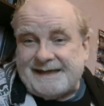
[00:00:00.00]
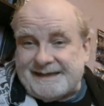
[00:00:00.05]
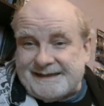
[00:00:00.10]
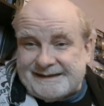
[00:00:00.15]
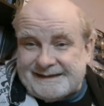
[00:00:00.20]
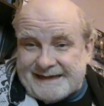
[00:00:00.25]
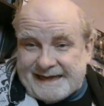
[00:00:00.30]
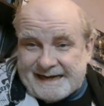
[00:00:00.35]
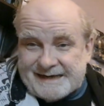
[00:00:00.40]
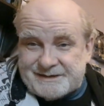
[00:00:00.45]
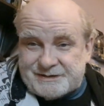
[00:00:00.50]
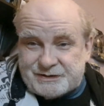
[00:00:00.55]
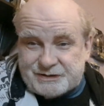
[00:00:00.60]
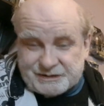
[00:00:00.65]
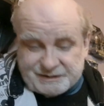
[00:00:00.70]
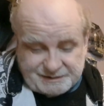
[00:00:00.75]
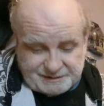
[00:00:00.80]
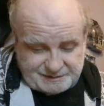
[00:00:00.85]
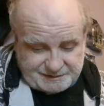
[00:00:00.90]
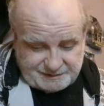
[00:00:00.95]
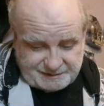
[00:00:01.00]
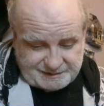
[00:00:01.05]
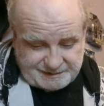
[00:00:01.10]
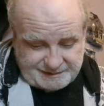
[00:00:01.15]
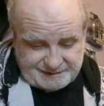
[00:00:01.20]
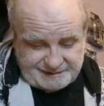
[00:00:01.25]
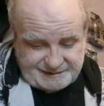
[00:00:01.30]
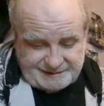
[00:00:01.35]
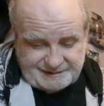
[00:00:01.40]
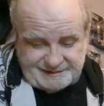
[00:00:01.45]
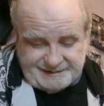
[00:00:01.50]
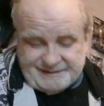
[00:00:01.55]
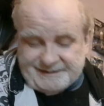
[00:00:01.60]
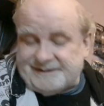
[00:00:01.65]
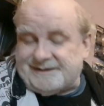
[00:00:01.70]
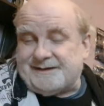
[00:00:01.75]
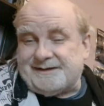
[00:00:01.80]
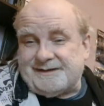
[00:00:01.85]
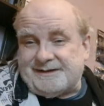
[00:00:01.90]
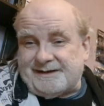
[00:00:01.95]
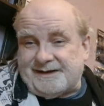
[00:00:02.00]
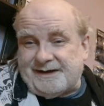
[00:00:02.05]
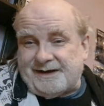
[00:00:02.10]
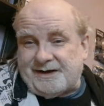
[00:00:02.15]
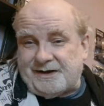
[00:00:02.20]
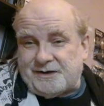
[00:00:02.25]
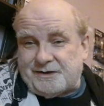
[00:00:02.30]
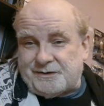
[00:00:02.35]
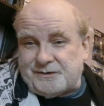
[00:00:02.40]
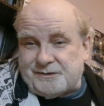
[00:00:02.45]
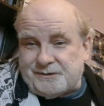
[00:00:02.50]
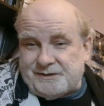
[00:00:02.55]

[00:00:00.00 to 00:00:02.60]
Legend. Oh,